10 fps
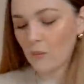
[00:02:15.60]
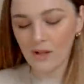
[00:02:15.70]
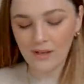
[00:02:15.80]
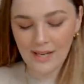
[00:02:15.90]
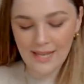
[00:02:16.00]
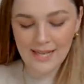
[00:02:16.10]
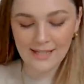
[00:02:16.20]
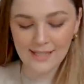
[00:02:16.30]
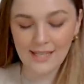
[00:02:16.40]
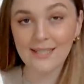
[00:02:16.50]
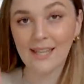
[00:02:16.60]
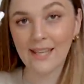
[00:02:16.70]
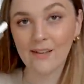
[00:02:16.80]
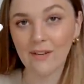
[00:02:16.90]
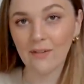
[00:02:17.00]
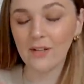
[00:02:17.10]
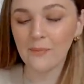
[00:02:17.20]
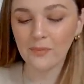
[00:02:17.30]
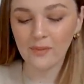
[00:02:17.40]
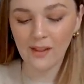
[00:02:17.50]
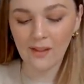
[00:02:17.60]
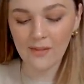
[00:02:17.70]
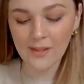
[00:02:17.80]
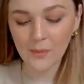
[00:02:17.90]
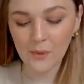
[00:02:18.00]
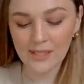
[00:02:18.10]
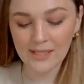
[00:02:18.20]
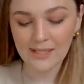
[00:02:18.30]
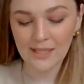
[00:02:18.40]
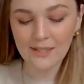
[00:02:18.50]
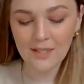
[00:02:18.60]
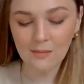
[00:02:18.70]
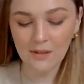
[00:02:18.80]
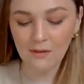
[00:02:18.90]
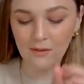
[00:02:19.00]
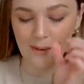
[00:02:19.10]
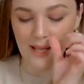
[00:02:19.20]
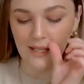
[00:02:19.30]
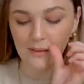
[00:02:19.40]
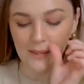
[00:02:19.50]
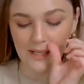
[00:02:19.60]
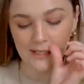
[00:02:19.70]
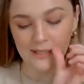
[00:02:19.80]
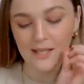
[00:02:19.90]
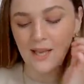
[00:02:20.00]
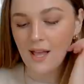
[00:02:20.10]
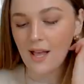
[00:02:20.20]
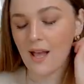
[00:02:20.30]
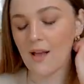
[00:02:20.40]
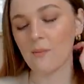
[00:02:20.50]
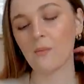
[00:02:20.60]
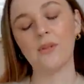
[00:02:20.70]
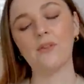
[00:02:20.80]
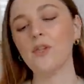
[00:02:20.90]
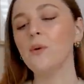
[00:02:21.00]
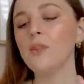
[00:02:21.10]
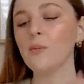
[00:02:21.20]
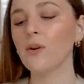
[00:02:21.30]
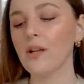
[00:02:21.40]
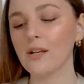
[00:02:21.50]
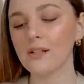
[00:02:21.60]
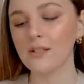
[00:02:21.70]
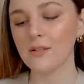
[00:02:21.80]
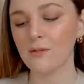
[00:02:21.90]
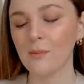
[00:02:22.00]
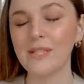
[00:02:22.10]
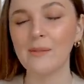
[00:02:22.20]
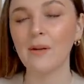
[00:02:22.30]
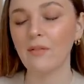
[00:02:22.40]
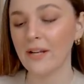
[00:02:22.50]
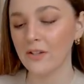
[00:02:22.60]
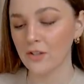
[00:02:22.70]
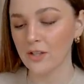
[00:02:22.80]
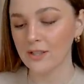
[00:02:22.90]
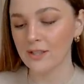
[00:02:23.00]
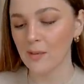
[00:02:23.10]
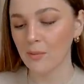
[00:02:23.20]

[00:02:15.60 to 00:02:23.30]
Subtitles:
one is skincare favorite. Now, this was sent to me from Elemis with a few other products from a similar range. So this is their